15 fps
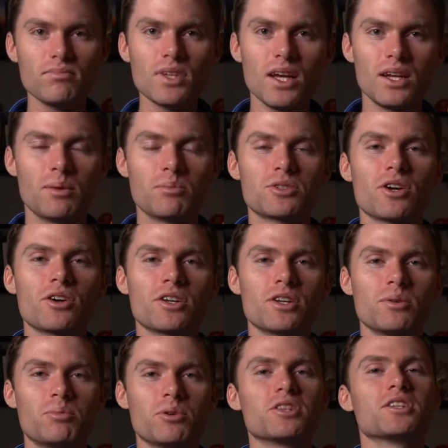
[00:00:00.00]
And I'm starting
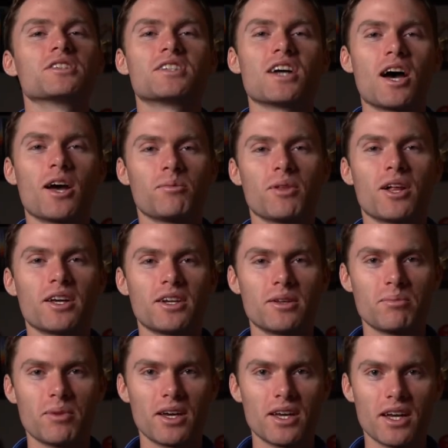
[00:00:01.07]
to put this timeline
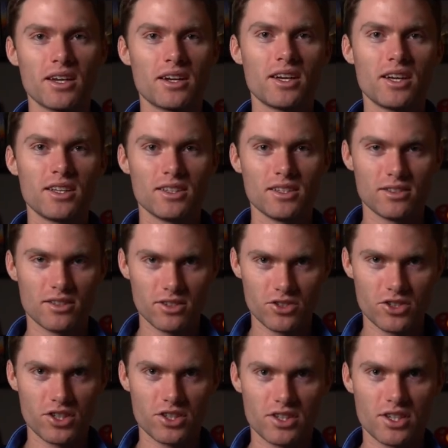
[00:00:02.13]
in my head. These
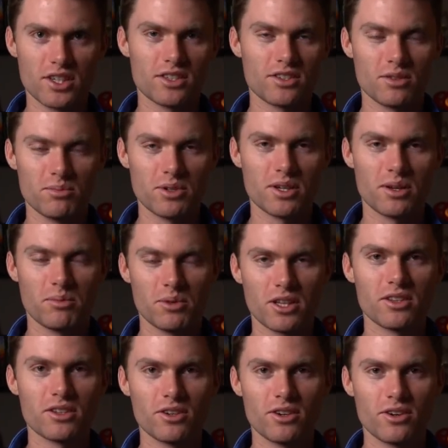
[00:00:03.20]
logistics are becoming
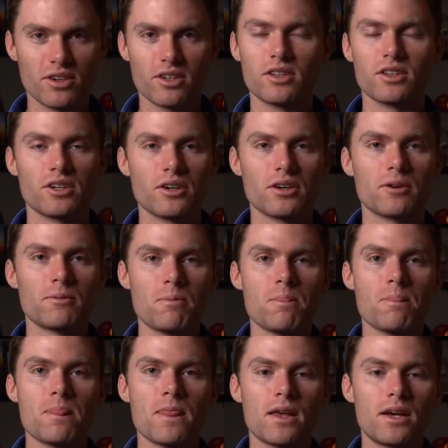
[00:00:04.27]
clearer and clearer.
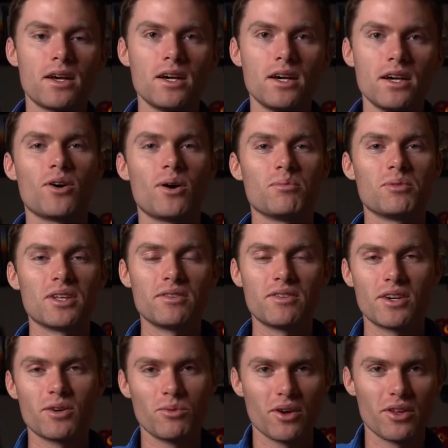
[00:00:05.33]
So I now know I'm
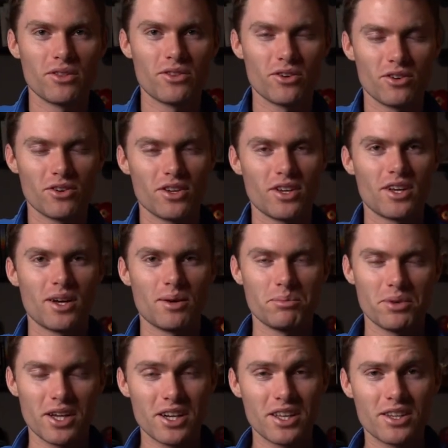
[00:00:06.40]
leaving at 1:30, I'm
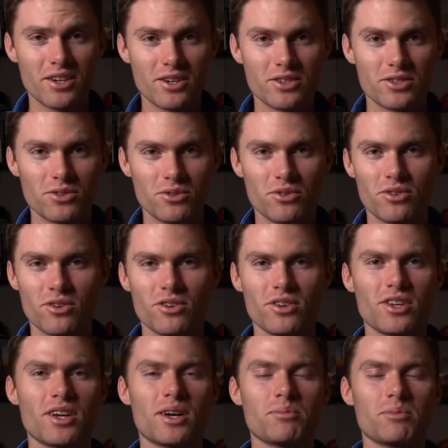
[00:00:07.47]
getting there at
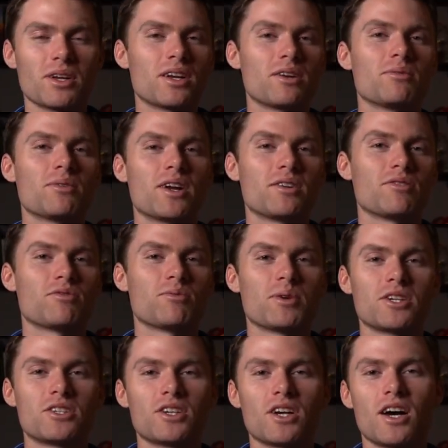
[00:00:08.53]
2:30, I'm getting ready for
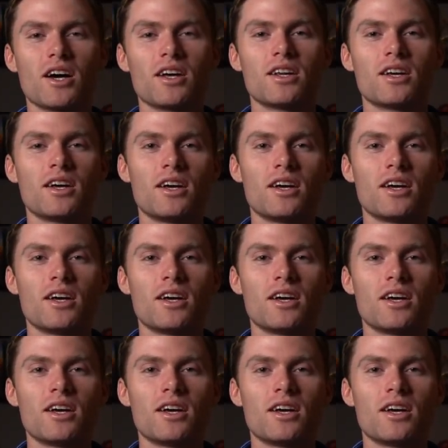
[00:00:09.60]
my shot.